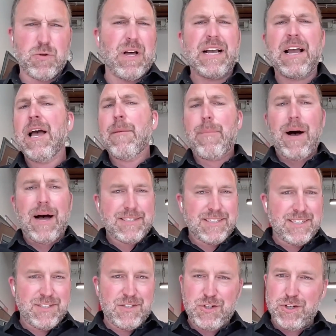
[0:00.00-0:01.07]
So like
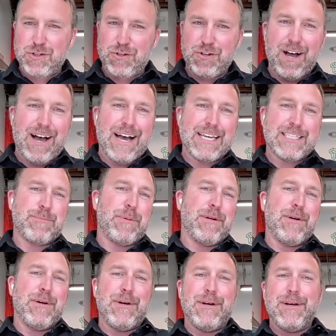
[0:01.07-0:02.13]
Boston Children's
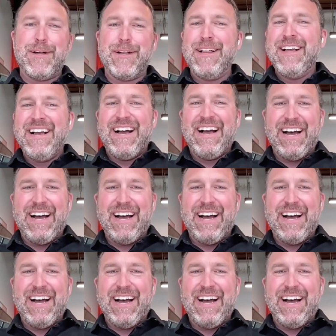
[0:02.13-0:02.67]
Hospital,